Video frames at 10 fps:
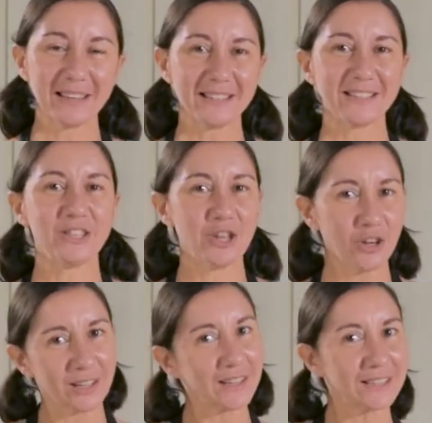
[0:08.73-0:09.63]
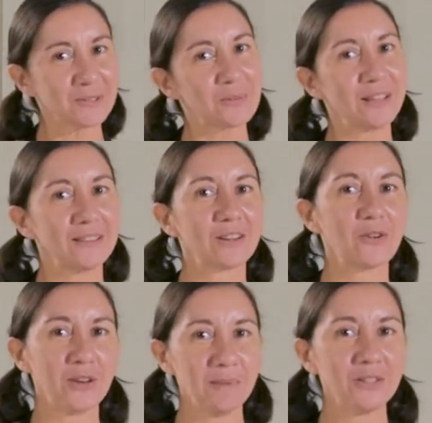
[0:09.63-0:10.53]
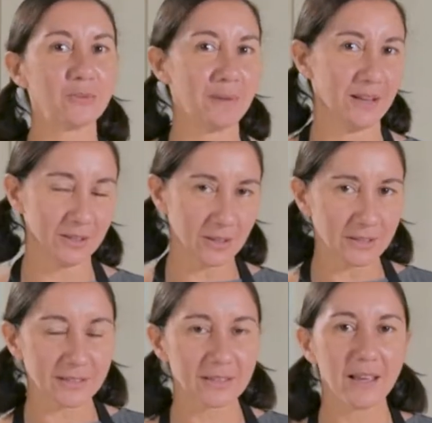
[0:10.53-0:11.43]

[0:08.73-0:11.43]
It's gnocchis with creamy tomato sauce.